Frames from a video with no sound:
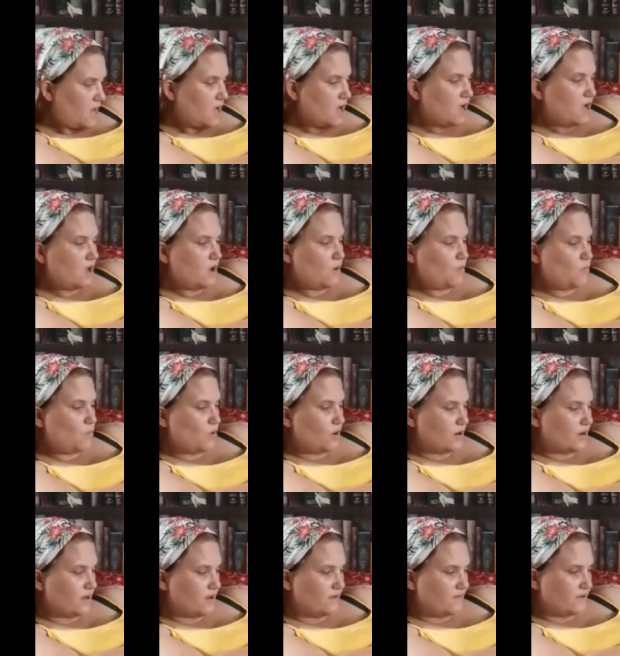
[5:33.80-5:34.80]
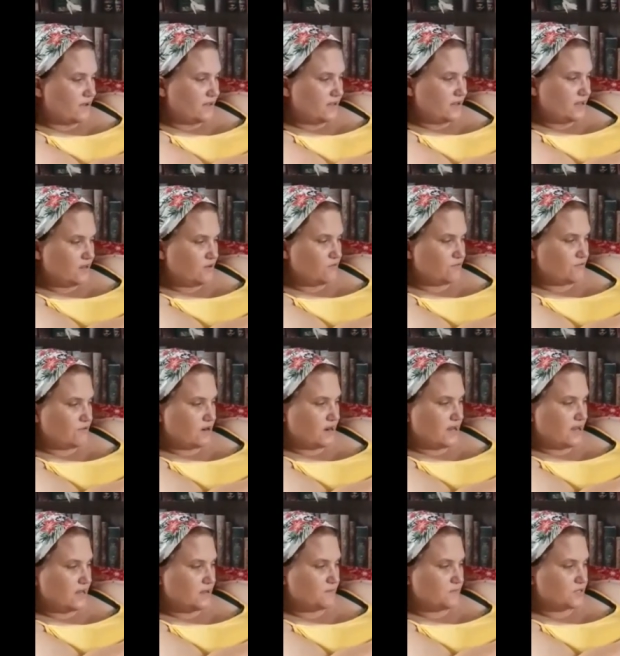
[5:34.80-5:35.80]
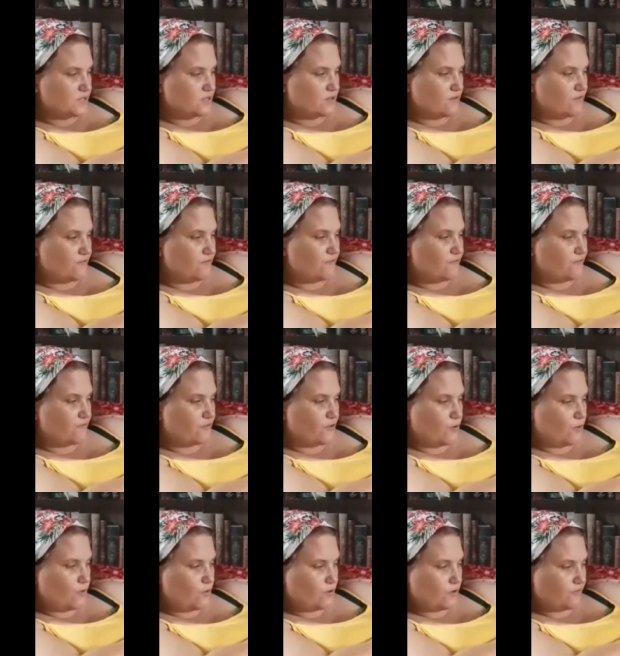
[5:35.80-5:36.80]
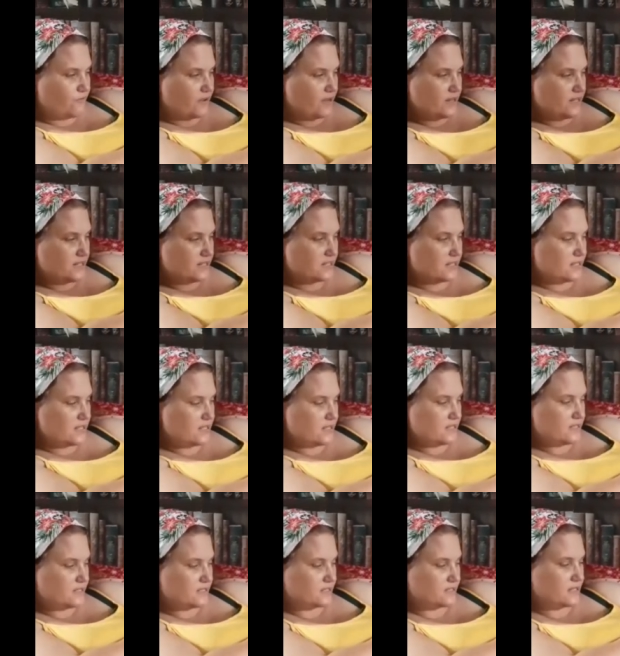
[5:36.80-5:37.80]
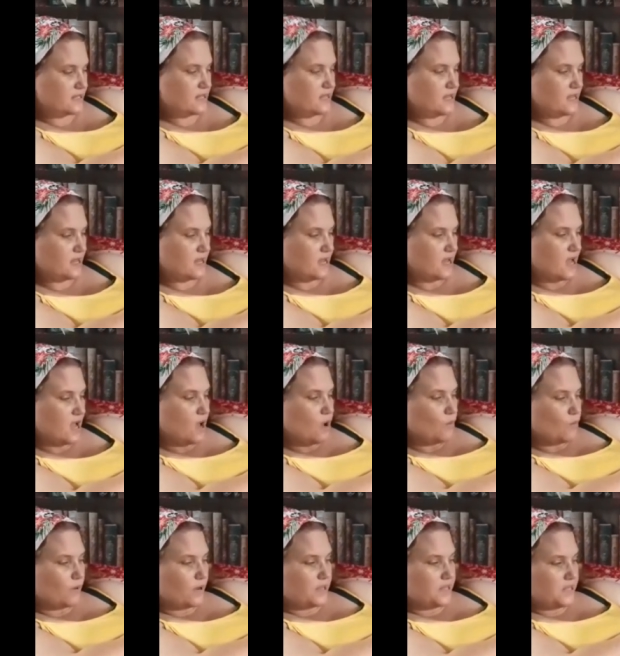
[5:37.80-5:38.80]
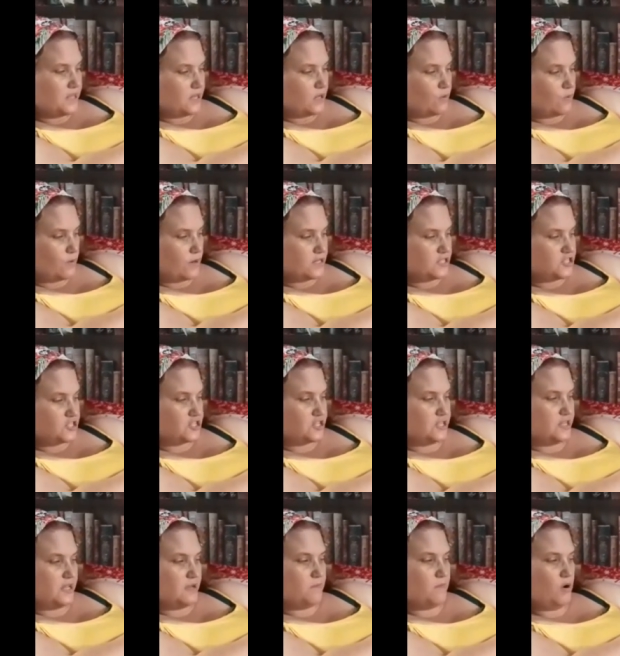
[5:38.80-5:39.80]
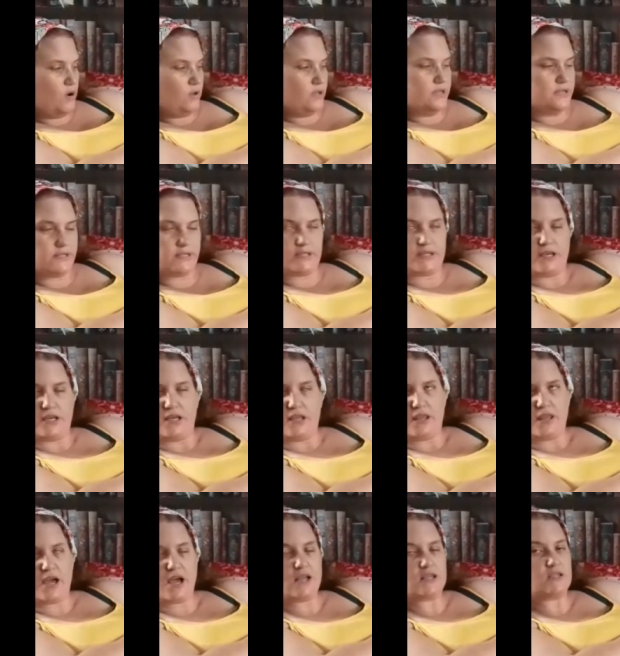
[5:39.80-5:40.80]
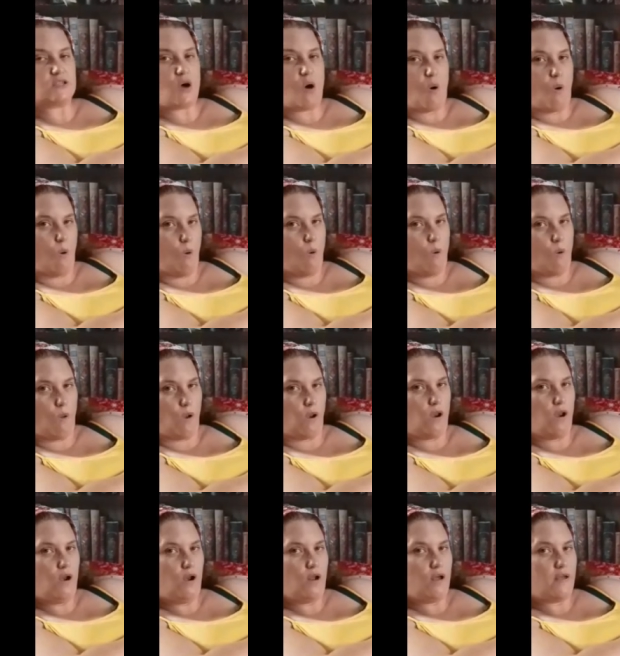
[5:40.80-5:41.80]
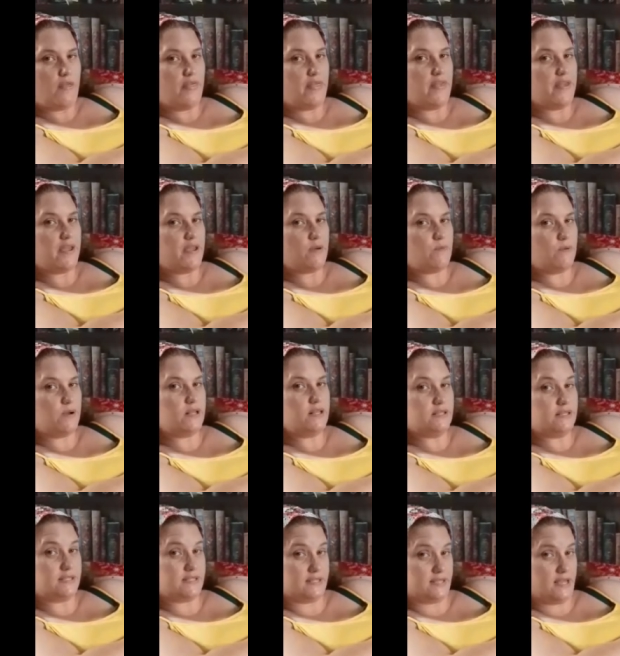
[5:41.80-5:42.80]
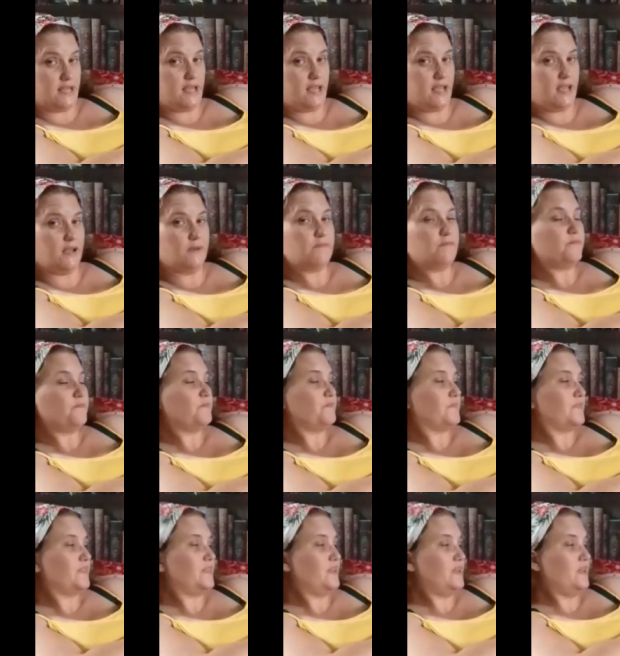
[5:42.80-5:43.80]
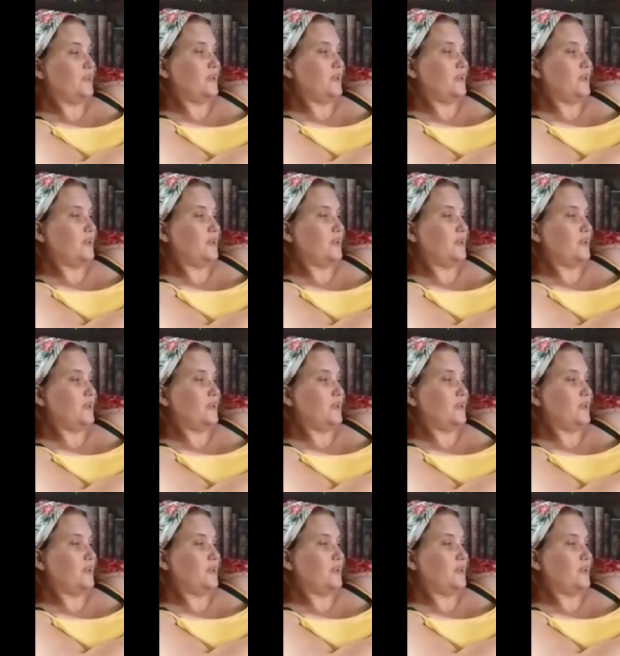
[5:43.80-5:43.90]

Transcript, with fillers: And whatever their crimes, the folk find to this day when they question their mummies. That's all they will say. The